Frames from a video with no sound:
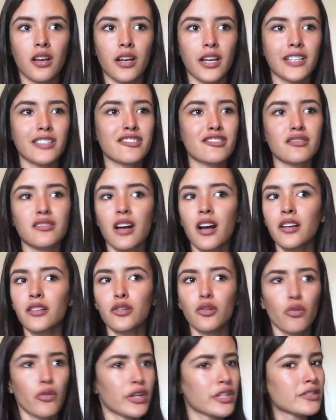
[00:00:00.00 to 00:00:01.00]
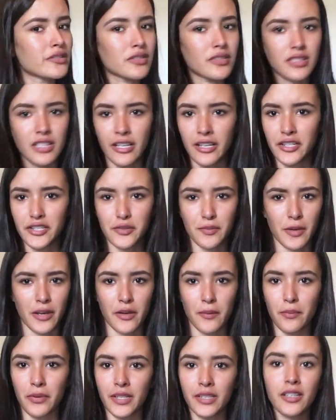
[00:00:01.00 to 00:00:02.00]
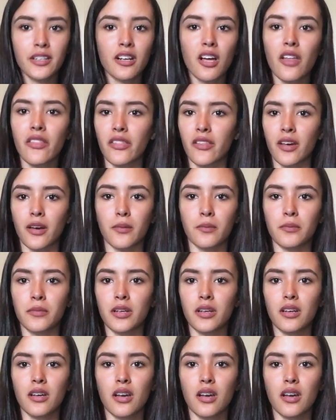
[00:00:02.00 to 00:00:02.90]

it's not going to change my opinion on them.